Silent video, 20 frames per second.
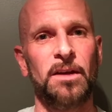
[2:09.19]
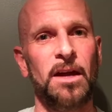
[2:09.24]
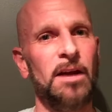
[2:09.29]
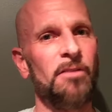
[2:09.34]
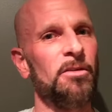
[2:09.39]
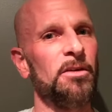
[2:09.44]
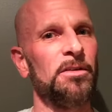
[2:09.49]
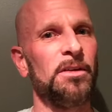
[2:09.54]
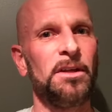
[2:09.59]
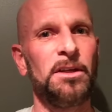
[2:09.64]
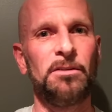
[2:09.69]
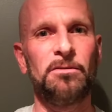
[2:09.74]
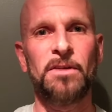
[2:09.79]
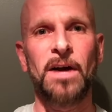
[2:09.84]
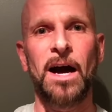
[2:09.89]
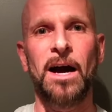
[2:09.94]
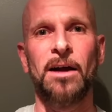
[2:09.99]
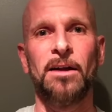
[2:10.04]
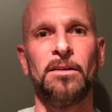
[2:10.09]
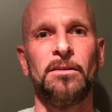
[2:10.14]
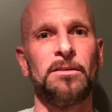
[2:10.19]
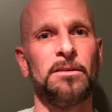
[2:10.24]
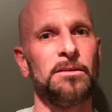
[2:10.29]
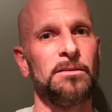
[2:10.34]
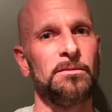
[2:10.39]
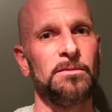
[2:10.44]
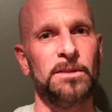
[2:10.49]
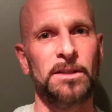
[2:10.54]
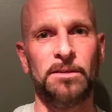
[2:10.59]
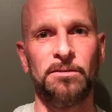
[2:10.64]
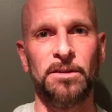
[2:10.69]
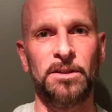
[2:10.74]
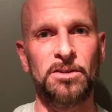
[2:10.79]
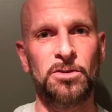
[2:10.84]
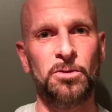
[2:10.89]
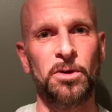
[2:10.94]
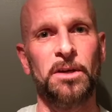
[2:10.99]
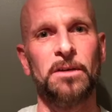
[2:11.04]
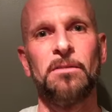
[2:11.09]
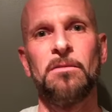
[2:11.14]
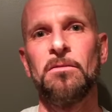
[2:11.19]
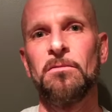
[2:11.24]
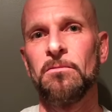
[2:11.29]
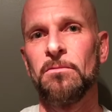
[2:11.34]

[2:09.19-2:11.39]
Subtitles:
Everything you've got, give into it.